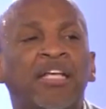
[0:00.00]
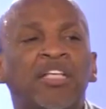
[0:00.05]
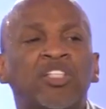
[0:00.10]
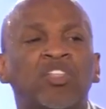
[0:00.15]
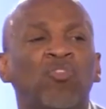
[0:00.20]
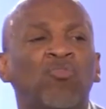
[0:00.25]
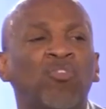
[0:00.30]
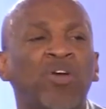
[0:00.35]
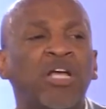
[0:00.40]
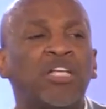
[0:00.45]
he's
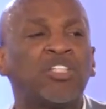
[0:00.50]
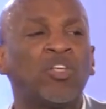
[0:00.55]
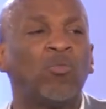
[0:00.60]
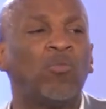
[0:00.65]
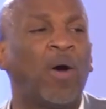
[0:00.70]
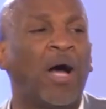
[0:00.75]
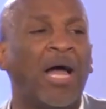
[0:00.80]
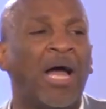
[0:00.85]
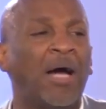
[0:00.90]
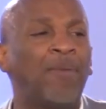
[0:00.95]
the
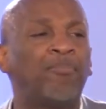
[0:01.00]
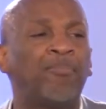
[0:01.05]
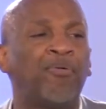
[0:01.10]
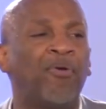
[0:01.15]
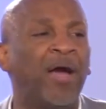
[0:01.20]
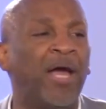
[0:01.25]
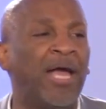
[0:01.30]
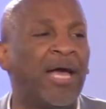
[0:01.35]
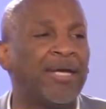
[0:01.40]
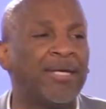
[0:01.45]
reason why I
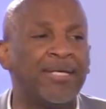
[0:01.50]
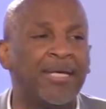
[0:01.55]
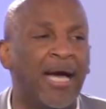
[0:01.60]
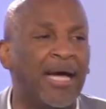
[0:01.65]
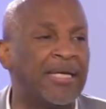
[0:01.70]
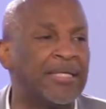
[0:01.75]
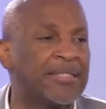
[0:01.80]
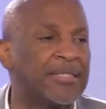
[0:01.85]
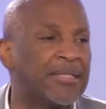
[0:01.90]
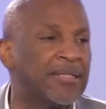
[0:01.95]
pray at
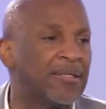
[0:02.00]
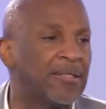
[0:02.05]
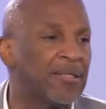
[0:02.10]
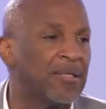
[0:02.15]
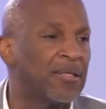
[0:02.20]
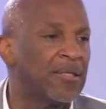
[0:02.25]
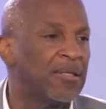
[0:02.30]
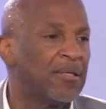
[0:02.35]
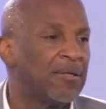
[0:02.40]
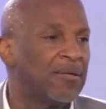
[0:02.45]
night.
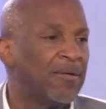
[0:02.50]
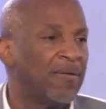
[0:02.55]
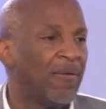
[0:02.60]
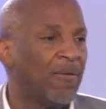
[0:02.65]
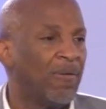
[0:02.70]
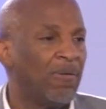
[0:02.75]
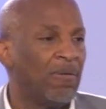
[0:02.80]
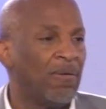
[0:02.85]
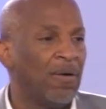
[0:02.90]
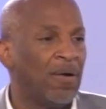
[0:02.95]

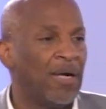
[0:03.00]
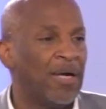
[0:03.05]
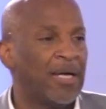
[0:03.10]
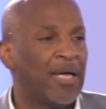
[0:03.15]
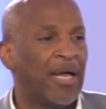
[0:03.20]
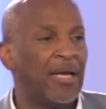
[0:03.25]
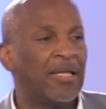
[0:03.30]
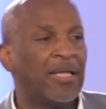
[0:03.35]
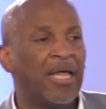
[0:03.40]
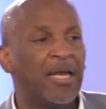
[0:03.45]
I
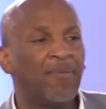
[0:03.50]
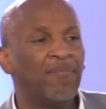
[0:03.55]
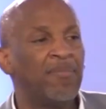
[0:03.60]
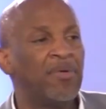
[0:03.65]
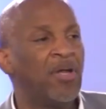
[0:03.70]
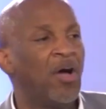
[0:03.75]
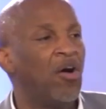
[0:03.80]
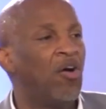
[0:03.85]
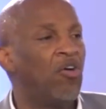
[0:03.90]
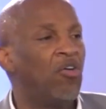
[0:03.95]
got to let
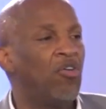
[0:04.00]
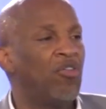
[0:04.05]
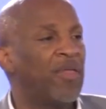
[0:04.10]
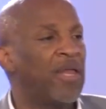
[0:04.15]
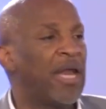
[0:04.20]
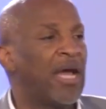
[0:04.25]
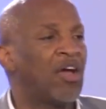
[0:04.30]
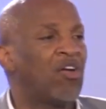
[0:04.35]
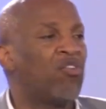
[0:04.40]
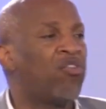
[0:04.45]
him know
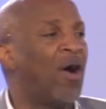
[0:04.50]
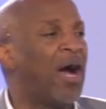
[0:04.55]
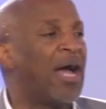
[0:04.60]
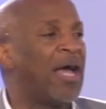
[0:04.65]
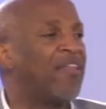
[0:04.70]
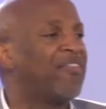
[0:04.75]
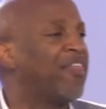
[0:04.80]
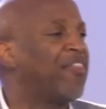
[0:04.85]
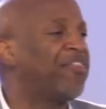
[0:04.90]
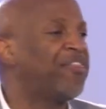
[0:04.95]
that I cry
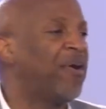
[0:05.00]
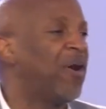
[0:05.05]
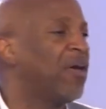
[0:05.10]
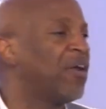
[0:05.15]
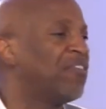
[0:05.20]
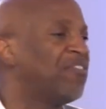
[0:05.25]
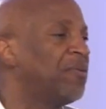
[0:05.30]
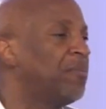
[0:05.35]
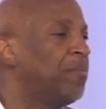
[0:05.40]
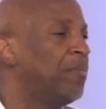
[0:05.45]
at the
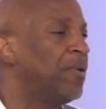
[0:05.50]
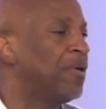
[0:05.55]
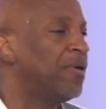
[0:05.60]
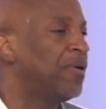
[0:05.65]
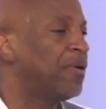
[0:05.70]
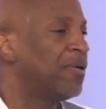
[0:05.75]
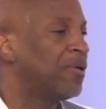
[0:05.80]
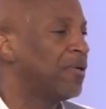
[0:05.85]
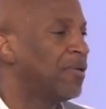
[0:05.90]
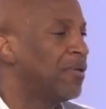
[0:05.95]
thought of him.
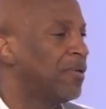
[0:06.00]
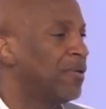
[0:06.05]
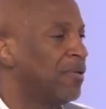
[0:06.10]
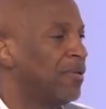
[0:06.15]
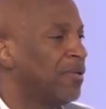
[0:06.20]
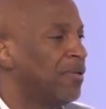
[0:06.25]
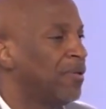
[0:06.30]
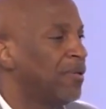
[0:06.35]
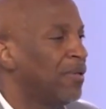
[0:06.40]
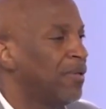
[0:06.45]

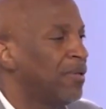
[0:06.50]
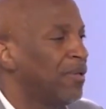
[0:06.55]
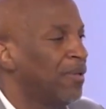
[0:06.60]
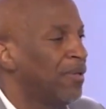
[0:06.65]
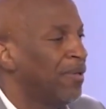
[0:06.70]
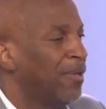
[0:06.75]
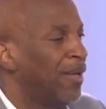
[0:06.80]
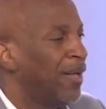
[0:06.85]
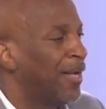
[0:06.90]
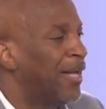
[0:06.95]

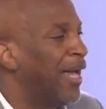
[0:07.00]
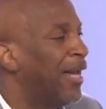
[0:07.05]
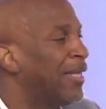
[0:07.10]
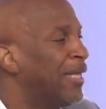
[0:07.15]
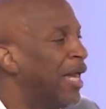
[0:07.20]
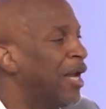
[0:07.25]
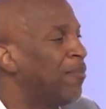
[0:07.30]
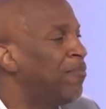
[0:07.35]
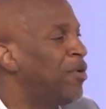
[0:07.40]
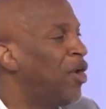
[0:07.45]
I got to
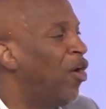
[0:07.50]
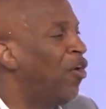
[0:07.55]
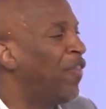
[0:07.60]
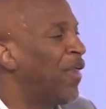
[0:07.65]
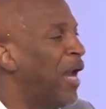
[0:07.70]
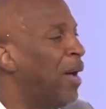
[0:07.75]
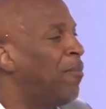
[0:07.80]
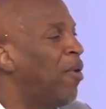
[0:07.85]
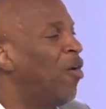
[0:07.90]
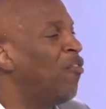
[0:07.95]
let him know
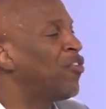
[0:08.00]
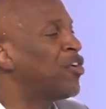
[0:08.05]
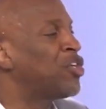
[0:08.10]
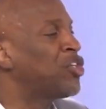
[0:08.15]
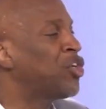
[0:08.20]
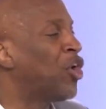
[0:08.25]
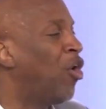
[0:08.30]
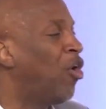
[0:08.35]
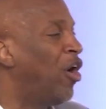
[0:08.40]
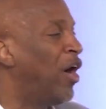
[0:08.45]
that I'm
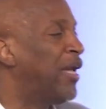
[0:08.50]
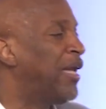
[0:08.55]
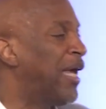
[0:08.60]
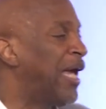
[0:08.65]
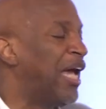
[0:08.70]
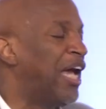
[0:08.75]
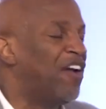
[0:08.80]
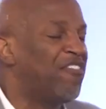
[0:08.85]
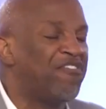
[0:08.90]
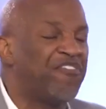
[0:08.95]
overjoyed
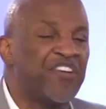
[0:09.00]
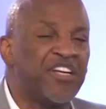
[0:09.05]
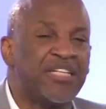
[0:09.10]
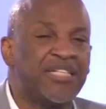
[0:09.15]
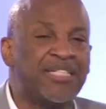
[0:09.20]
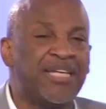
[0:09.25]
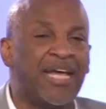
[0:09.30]
at every